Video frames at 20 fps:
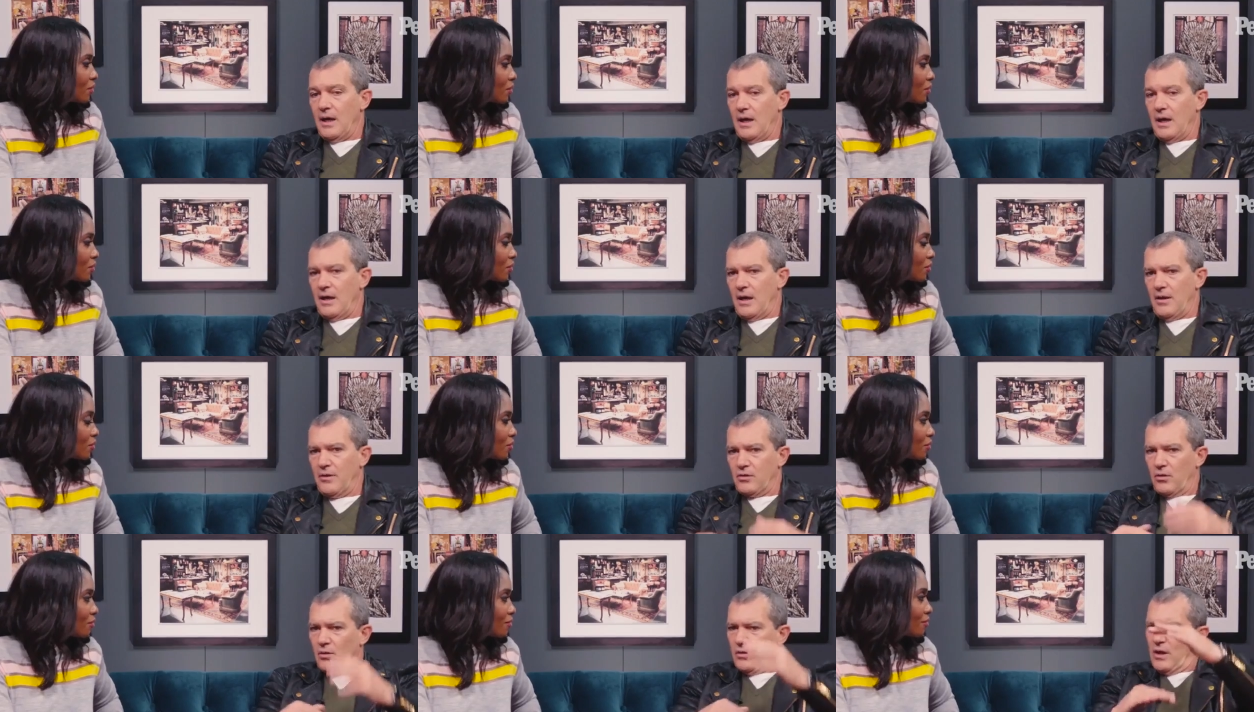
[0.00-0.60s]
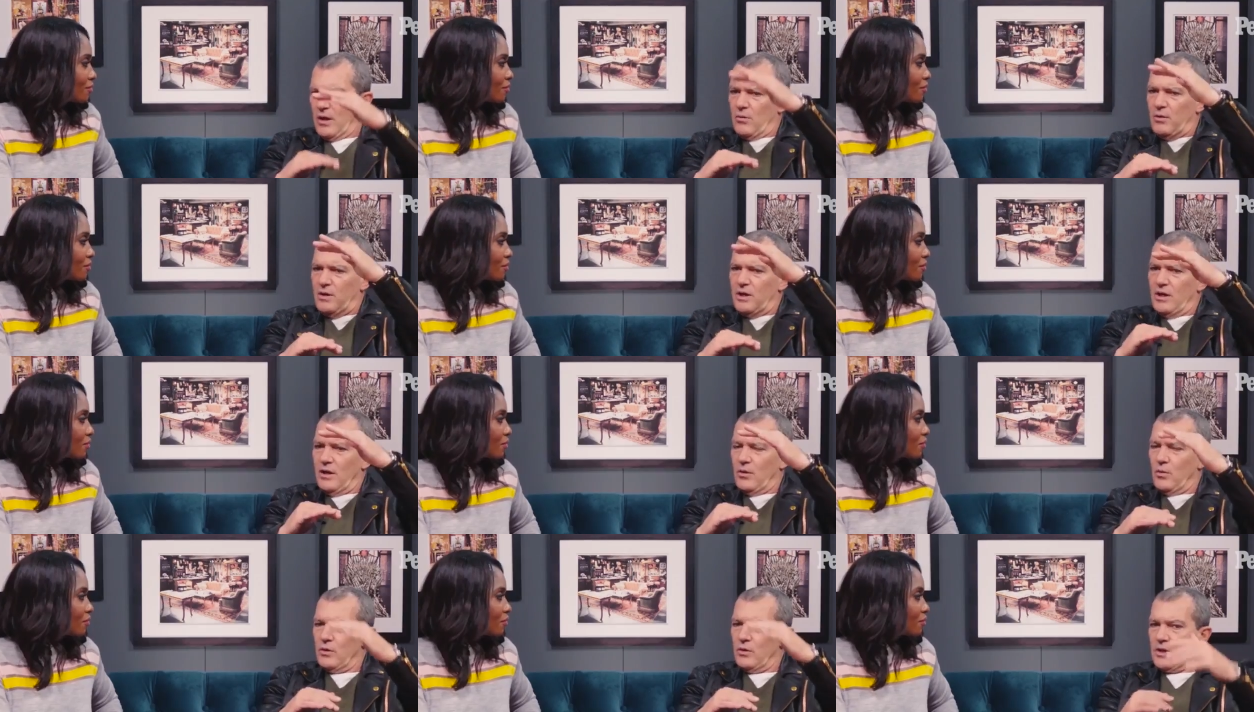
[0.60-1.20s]
Speaker 1: and I saw how
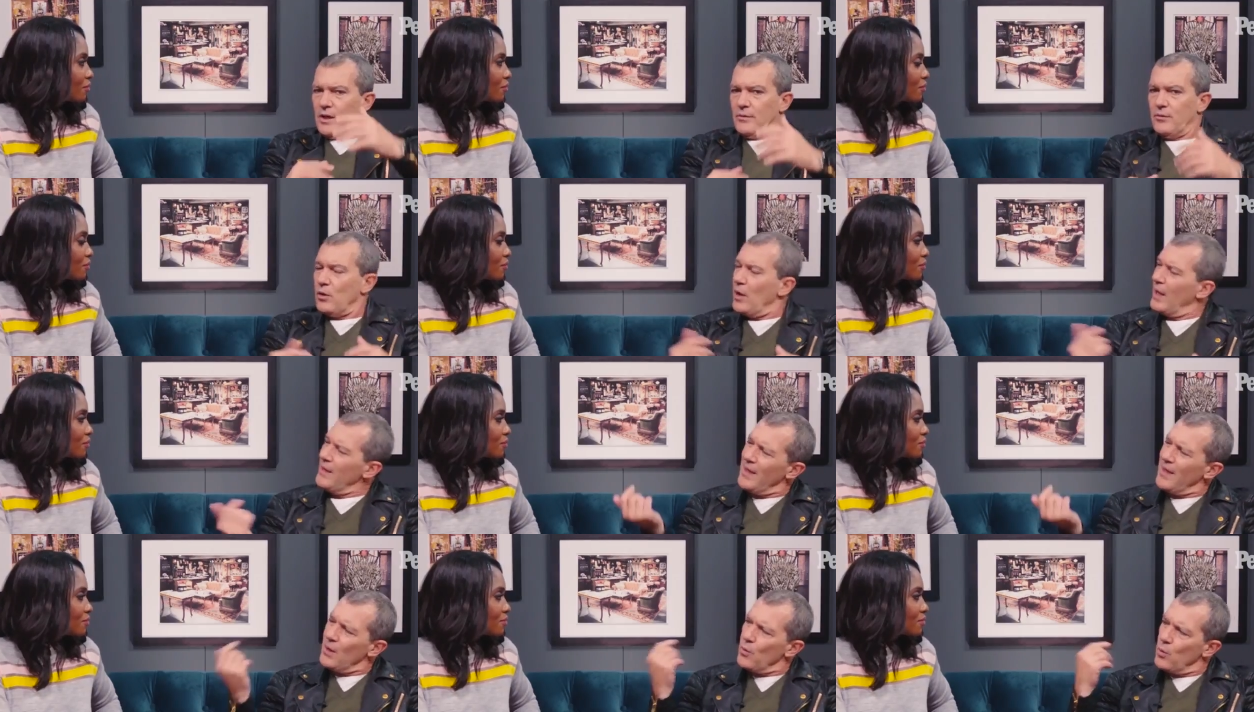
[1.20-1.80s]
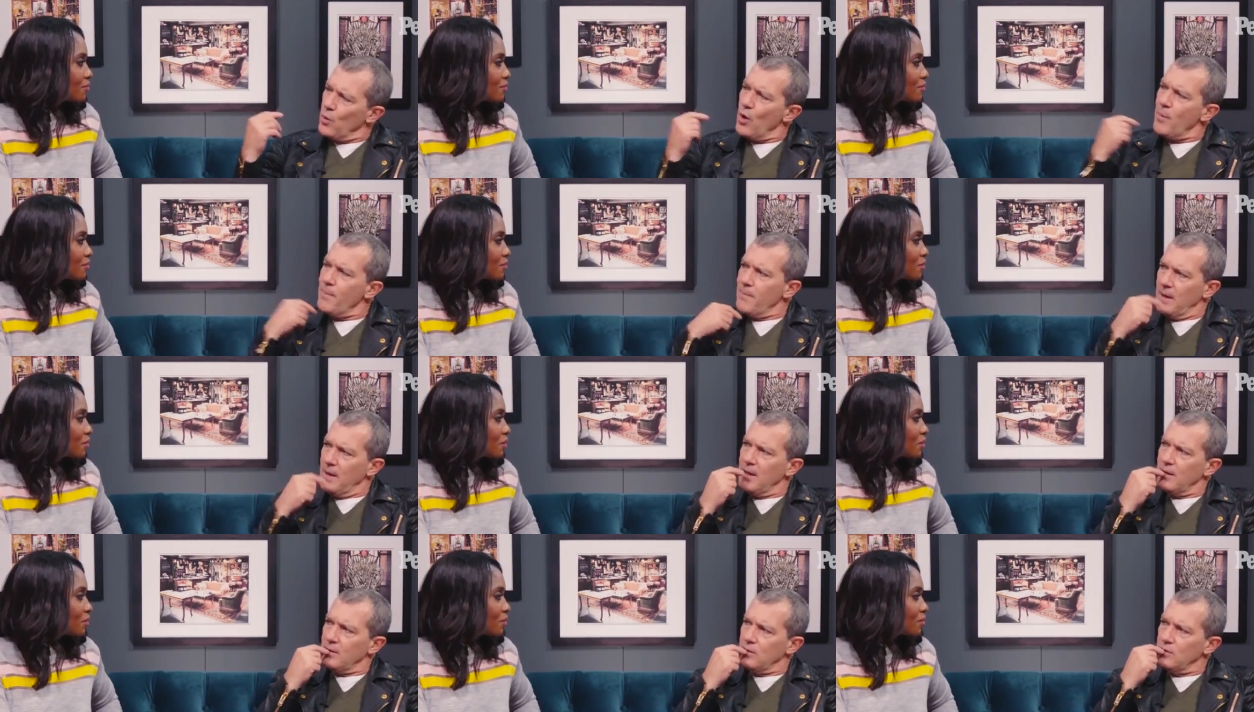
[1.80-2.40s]
little he was. And they want
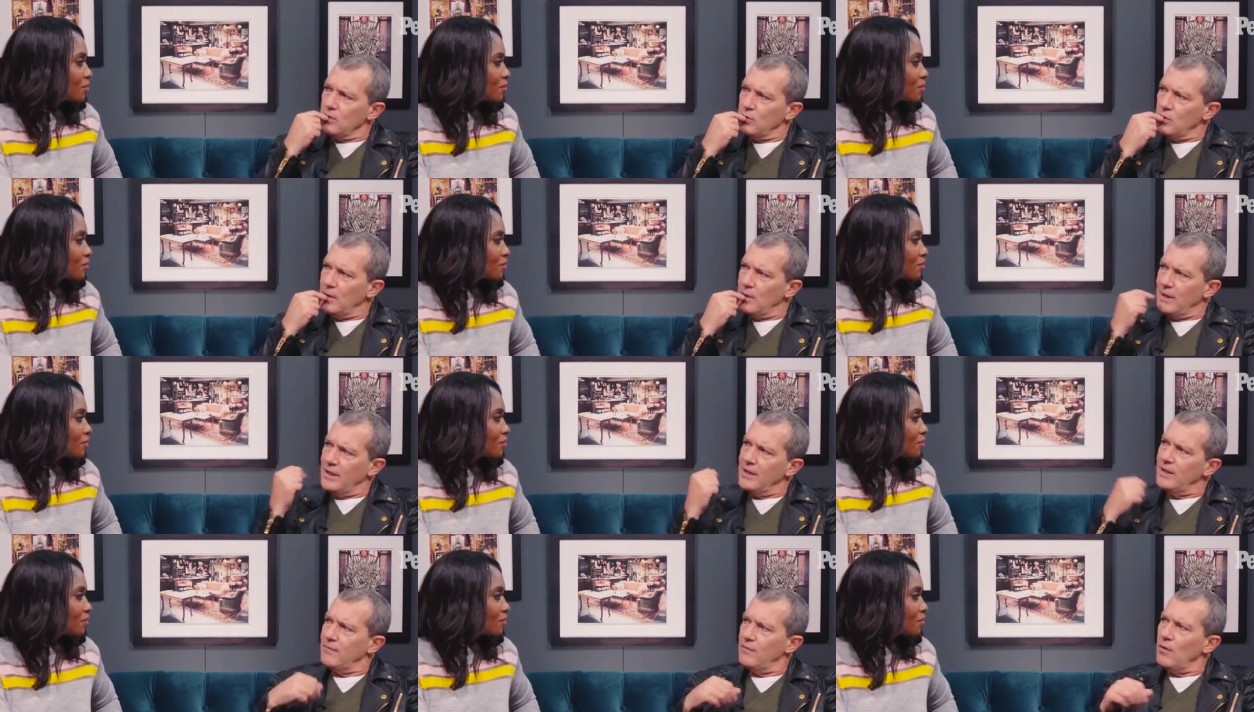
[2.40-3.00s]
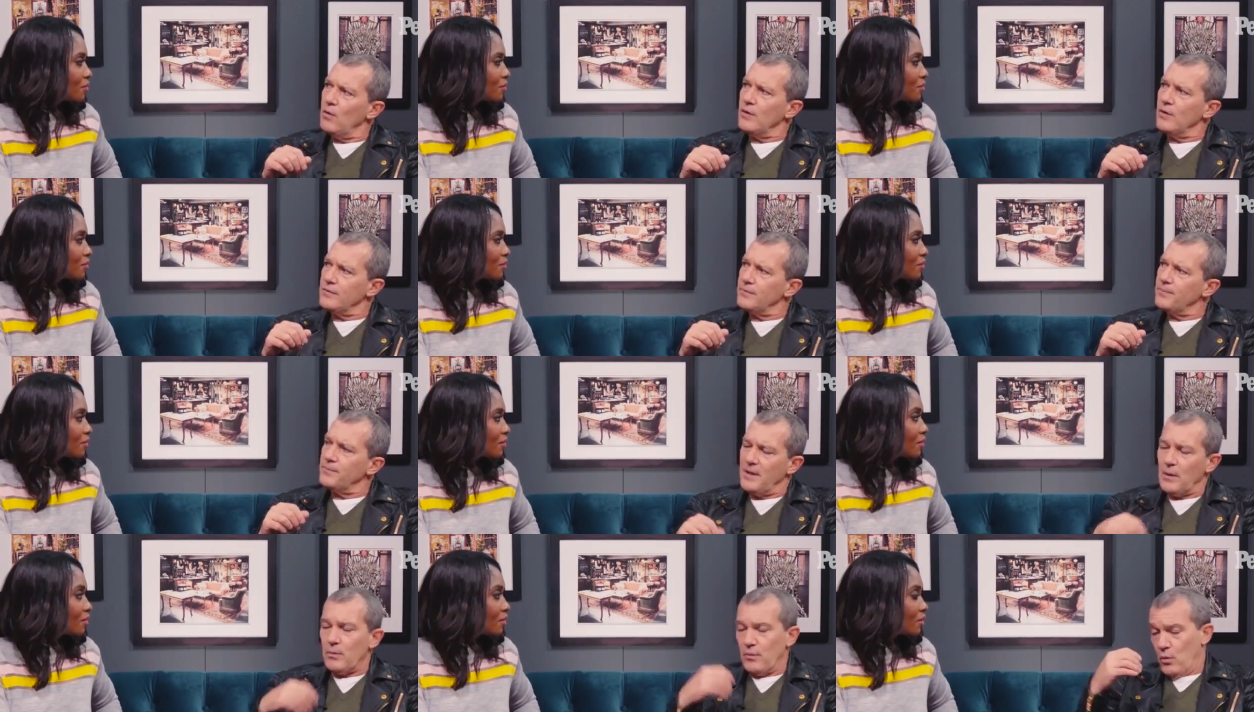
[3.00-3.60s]
me to do a little voice.
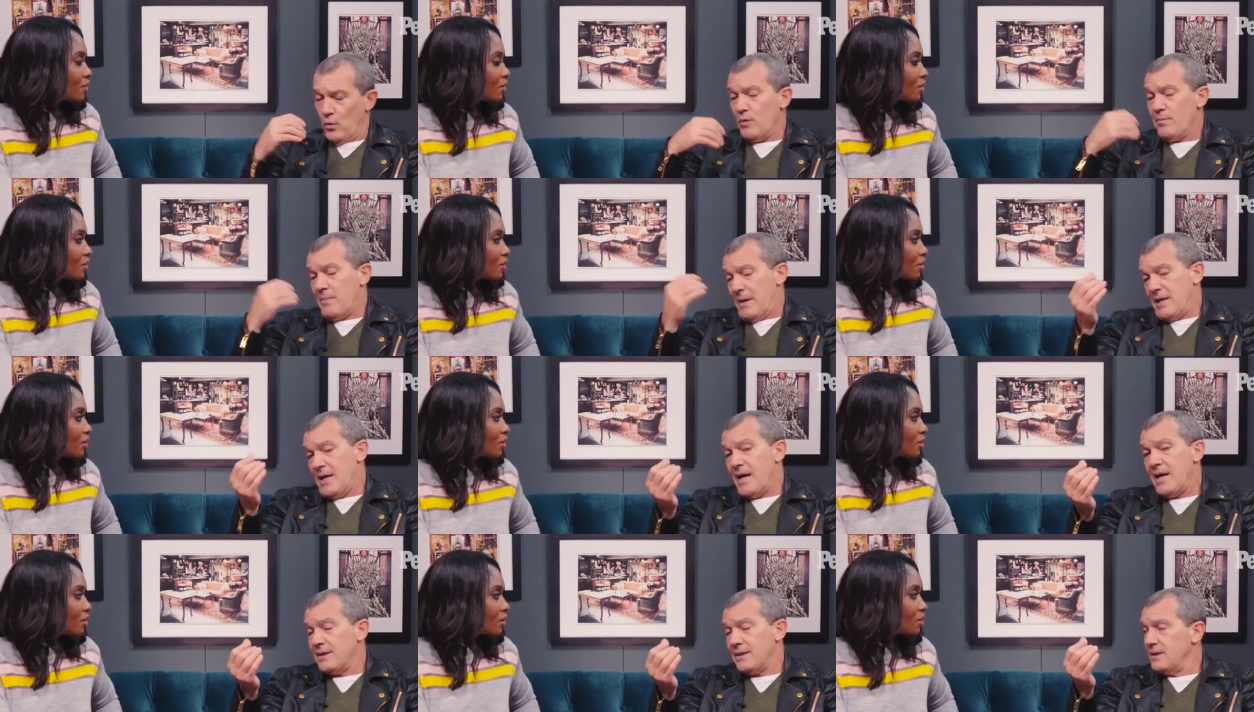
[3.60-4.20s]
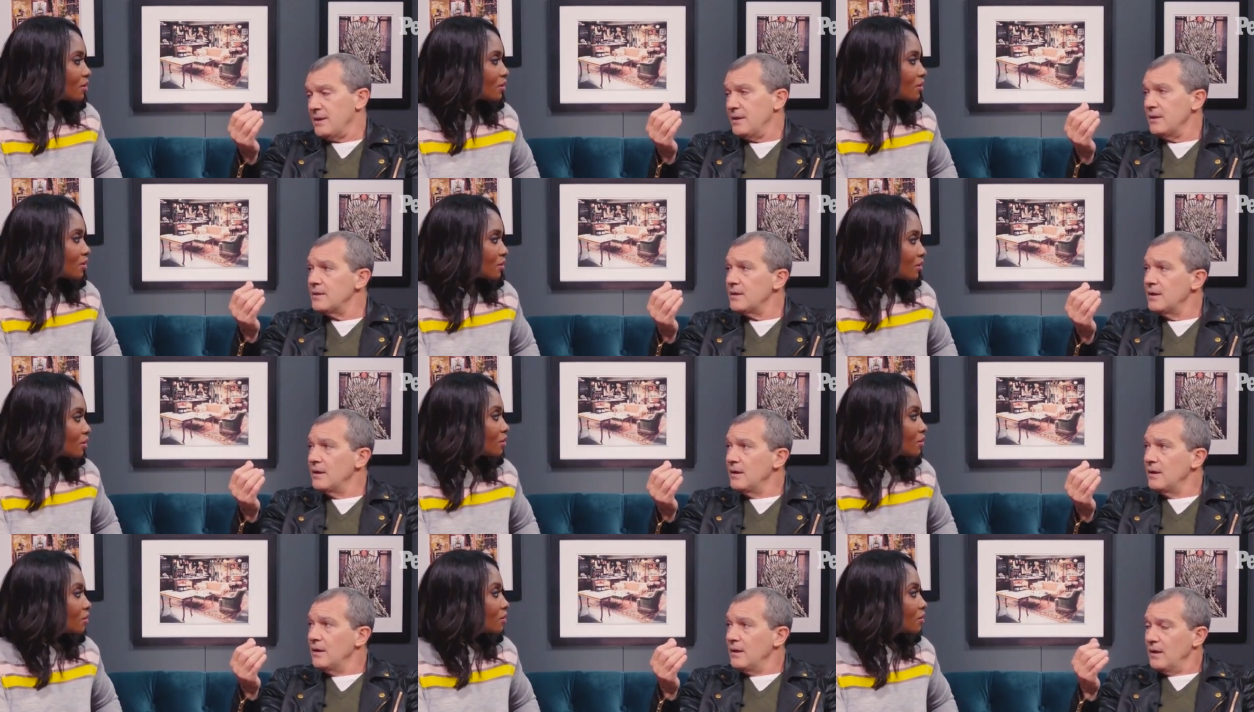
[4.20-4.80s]
They want my accent
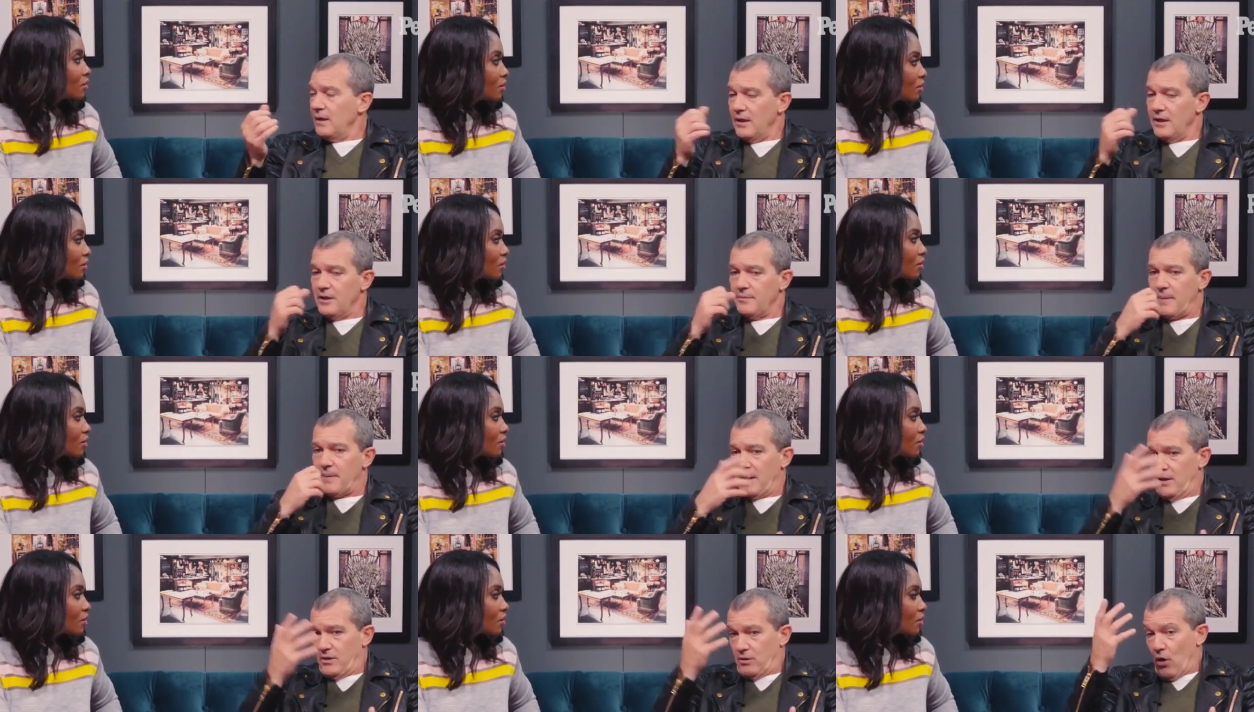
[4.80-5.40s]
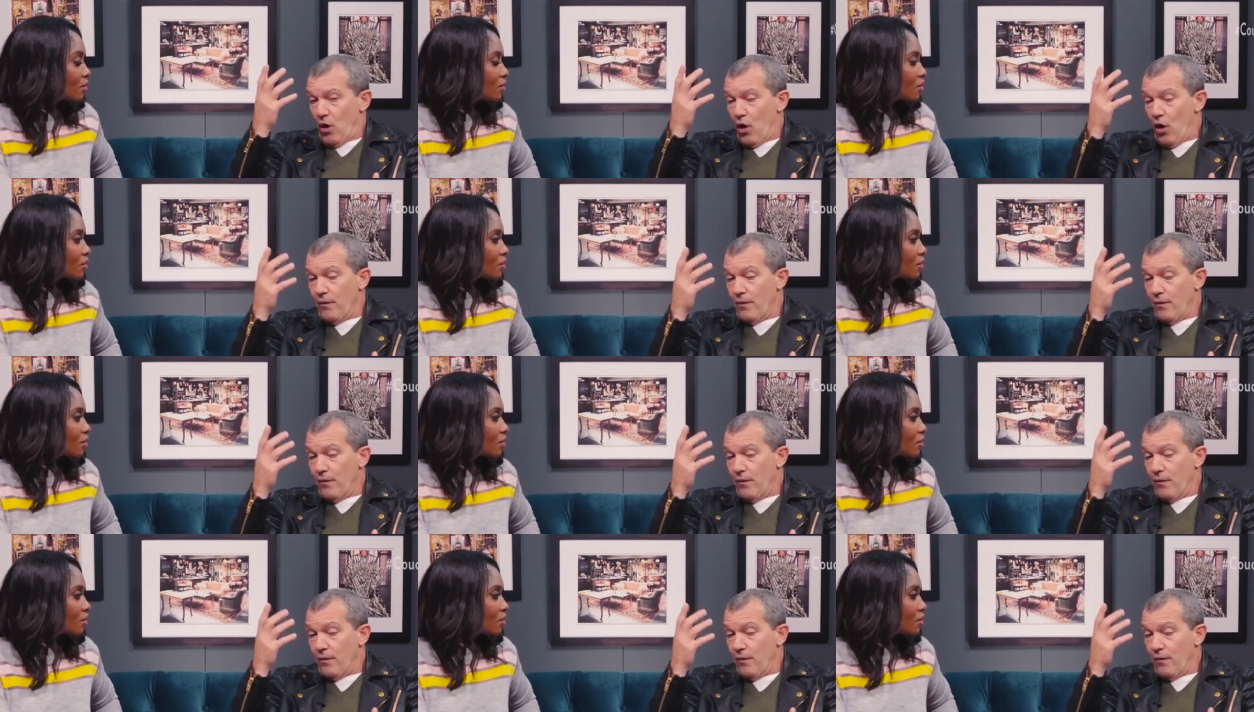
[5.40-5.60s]
mm -hmm. in Spanish,